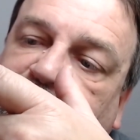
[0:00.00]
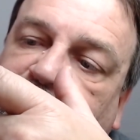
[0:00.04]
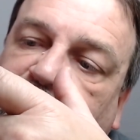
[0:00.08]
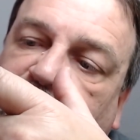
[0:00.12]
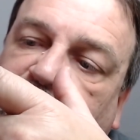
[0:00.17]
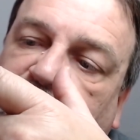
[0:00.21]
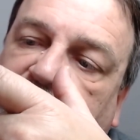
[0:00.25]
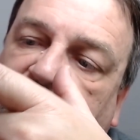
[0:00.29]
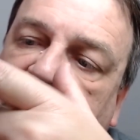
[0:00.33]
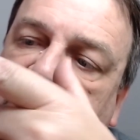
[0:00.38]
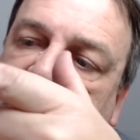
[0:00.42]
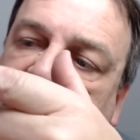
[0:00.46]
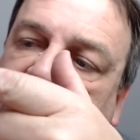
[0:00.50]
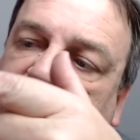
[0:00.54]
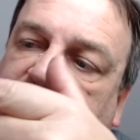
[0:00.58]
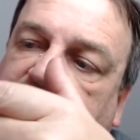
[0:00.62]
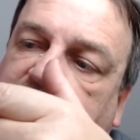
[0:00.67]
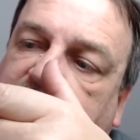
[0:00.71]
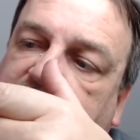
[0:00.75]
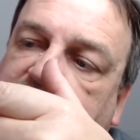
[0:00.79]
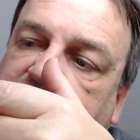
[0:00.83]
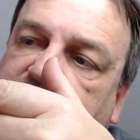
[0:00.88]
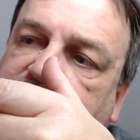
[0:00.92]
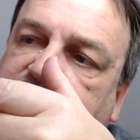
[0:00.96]

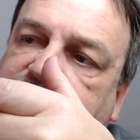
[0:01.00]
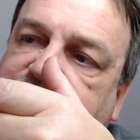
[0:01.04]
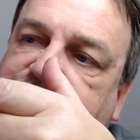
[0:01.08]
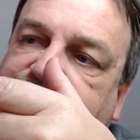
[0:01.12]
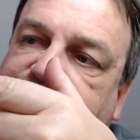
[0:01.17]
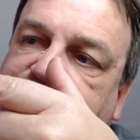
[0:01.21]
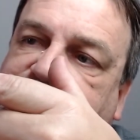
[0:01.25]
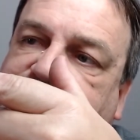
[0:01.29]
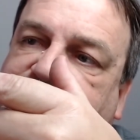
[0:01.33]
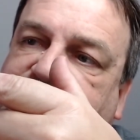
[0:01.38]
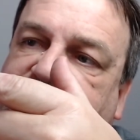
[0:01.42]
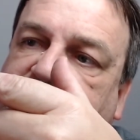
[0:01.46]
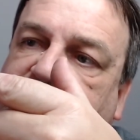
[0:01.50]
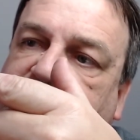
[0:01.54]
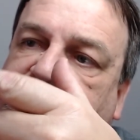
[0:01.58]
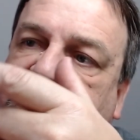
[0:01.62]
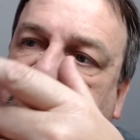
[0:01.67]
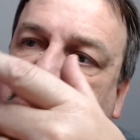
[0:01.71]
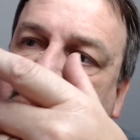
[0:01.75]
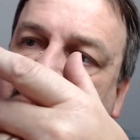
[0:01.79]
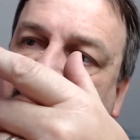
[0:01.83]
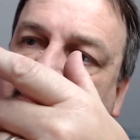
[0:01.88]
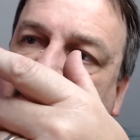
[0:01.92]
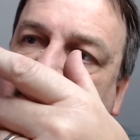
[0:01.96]
because this seems to
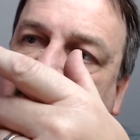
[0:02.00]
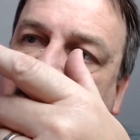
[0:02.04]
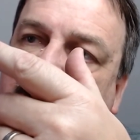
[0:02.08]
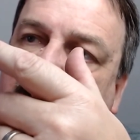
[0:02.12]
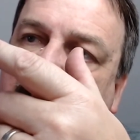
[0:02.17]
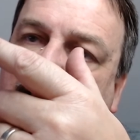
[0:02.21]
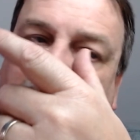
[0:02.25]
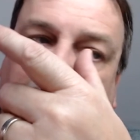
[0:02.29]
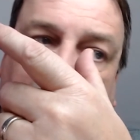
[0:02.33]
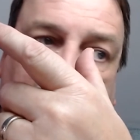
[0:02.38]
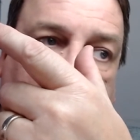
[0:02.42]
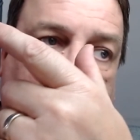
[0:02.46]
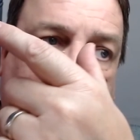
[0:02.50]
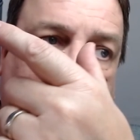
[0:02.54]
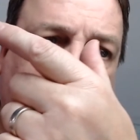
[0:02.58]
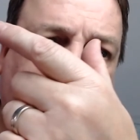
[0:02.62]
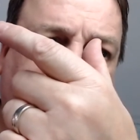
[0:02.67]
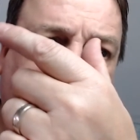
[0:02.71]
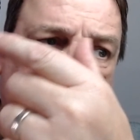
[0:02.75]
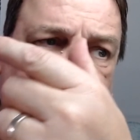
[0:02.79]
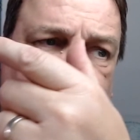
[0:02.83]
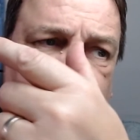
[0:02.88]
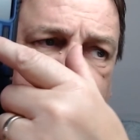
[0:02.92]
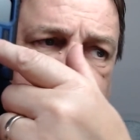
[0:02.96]
be, the
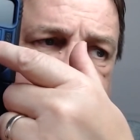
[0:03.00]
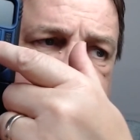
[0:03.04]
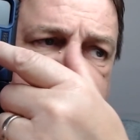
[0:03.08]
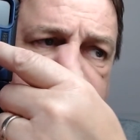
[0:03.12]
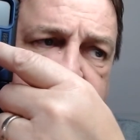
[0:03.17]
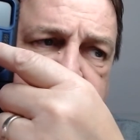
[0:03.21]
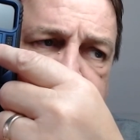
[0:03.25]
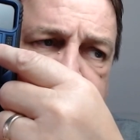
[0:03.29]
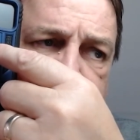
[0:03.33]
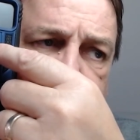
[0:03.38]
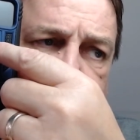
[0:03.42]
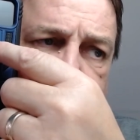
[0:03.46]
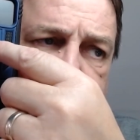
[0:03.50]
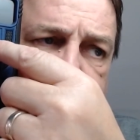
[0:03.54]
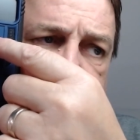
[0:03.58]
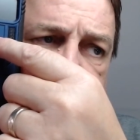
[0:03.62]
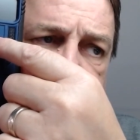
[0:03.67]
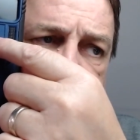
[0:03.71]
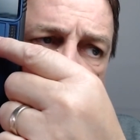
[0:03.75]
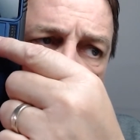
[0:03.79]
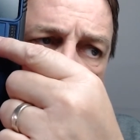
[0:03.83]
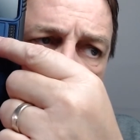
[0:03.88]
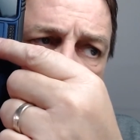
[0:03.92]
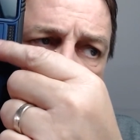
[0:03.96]
phone seems to be a
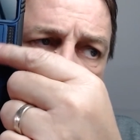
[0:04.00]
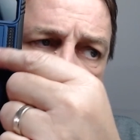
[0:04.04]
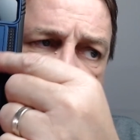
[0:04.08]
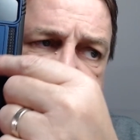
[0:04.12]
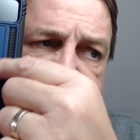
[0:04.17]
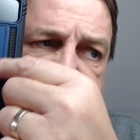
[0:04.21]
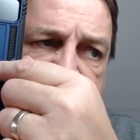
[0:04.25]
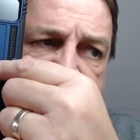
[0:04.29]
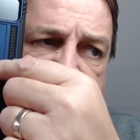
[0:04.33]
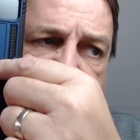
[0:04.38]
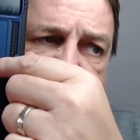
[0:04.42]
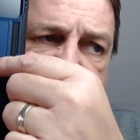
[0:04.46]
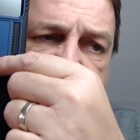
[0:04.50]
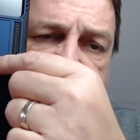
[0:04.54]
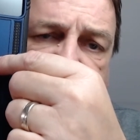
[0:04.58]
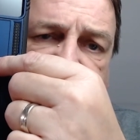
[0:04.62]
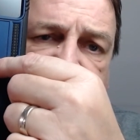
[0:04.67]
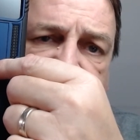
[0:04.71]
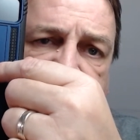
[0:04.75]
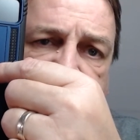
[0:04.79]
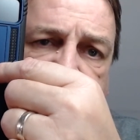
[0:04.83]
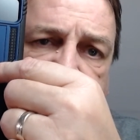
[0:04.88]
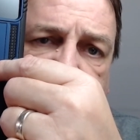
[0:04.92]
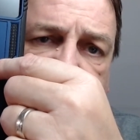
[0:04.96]
little top
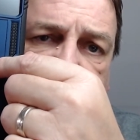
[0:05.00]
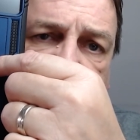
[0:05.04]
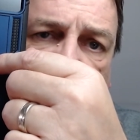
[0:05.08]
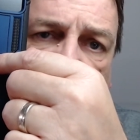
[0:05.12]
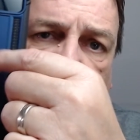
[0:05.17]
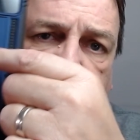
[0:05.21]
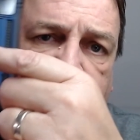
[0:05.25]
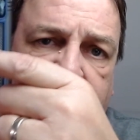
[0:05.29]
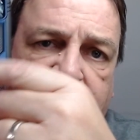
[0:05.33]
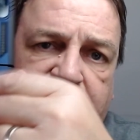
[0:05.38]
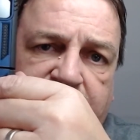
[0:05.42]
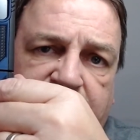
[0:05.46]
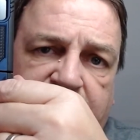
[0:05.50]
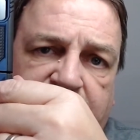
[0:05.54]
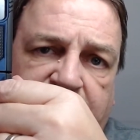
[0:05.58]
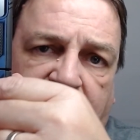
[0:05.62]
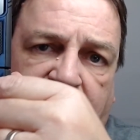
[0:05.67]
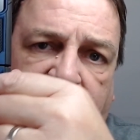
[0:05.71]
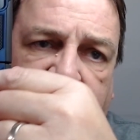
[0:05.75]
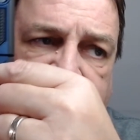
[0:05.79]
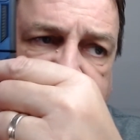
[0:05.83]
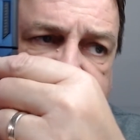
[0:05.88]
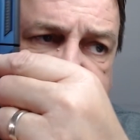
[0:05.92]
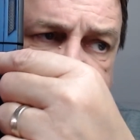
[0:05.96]
heavy when I
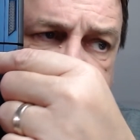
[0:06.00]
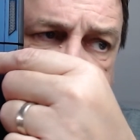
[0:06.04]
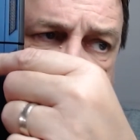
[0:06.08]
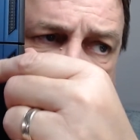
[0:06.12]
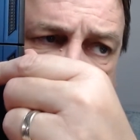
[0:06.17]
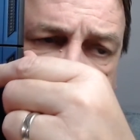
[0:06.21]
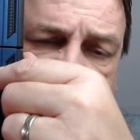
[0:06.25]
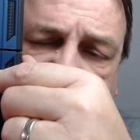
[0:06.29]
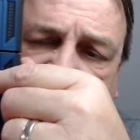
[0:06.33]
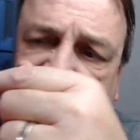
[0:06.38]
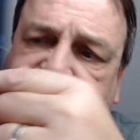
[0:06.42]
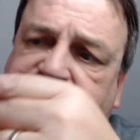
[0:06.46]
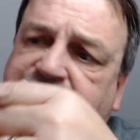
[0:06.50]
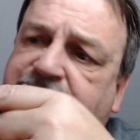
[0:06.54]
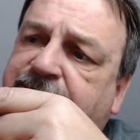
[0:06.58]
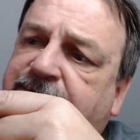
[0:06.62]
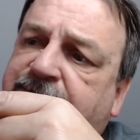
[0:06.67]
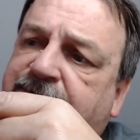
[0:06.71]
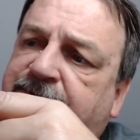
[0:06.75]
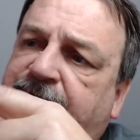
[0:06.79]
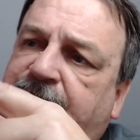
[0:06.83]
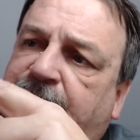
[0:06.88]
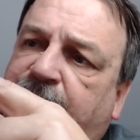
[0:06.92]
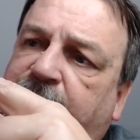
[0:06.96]
did do this
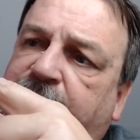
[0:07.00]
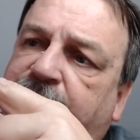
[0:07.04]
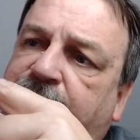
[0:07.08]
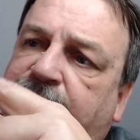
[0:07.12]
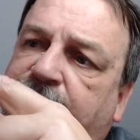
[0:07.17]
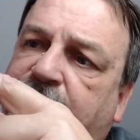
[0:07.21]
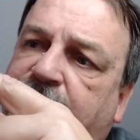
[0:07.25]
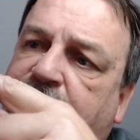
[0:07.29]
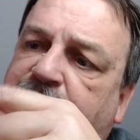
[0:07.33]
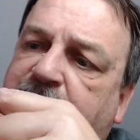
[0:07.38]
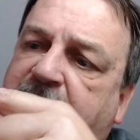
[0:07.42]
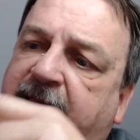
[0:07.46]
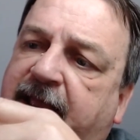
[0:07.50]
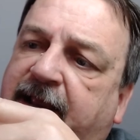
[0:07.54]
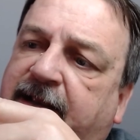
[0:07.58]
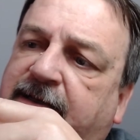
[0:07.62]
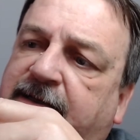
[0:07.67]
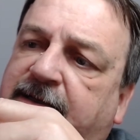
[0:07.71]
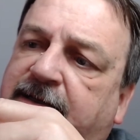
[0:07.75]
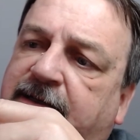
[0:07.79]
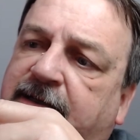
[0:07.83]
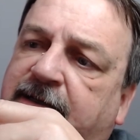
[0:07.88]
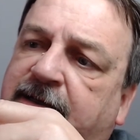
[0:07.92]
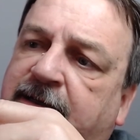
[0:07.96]
with the
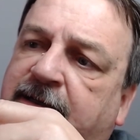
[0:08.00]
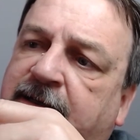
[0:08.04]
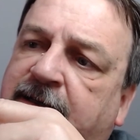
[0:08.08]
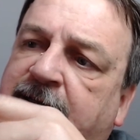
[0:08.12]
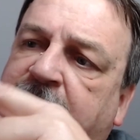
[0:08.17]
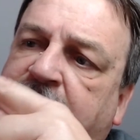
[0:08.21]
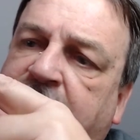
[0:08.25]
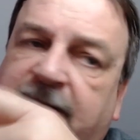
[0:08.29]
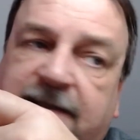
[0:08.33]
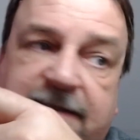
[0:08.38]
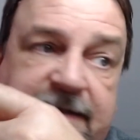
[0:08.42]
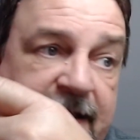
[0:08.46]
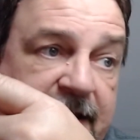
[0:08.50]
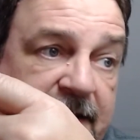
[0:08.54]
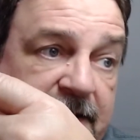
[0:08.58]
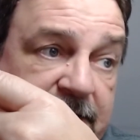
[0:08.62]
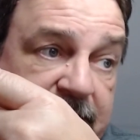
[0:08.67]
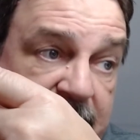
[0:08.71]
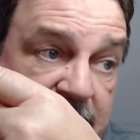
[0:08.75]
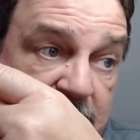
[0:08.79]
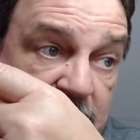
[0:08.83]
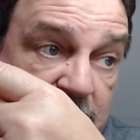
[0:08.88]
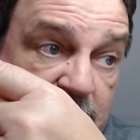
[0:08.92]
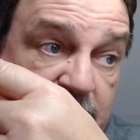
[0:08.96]
magnet down
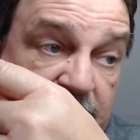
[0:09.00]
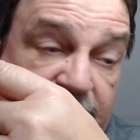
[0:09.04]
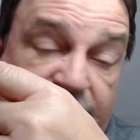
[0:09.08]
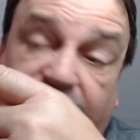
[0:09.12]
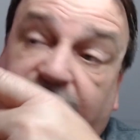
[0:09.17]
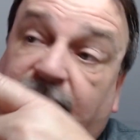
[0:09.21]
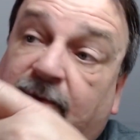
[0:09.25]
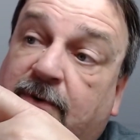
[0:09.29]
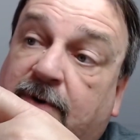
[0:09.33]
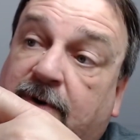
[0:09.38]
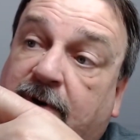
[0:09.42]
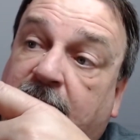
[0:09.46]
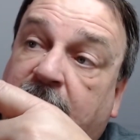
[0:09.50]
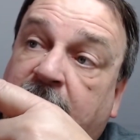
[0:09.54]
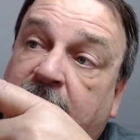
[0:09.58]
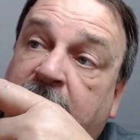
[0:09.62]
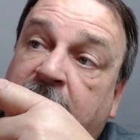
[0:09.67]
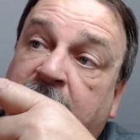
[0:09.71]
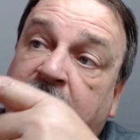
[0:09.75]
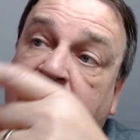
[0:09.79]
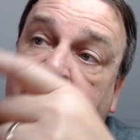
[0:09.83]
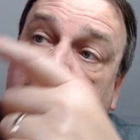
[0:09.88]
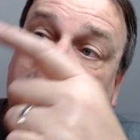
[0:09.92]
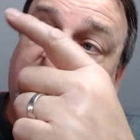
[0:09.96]
here before.
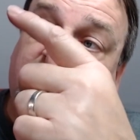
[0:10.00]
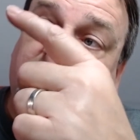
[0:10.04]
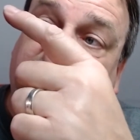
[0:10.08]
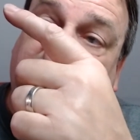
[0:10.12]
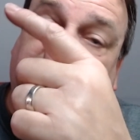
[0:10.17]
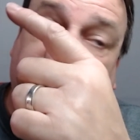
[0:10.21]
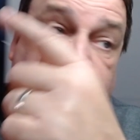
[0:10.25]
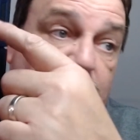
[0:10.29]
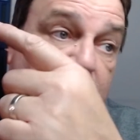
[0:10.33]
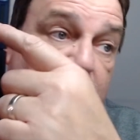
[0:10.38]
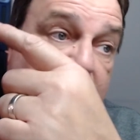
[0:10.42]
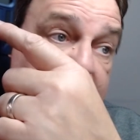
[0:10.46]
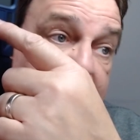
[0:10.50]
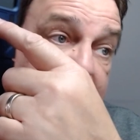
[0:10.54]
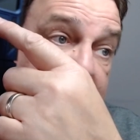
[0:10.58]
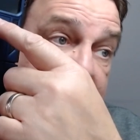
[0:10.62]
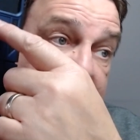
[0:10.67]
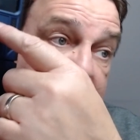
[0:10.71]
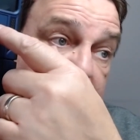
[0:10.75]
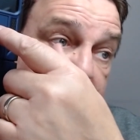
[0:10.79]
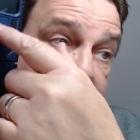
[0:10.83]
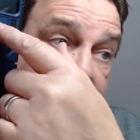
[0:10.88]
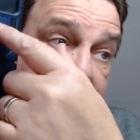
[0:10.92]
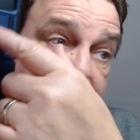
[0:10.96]
And that's why I had the
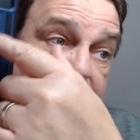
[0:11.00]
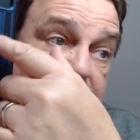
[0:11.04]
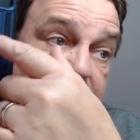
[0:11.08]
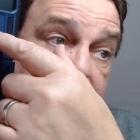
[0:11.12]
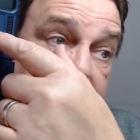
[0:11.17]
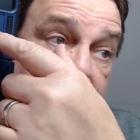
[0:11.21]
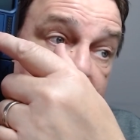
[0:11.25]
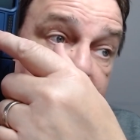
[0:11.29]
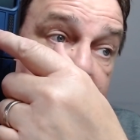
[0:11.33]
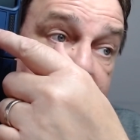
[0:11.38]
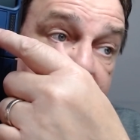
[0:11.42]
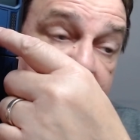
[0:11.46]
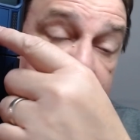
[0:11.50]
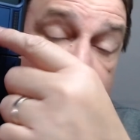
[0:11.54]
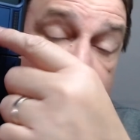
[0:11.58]
magnet up here.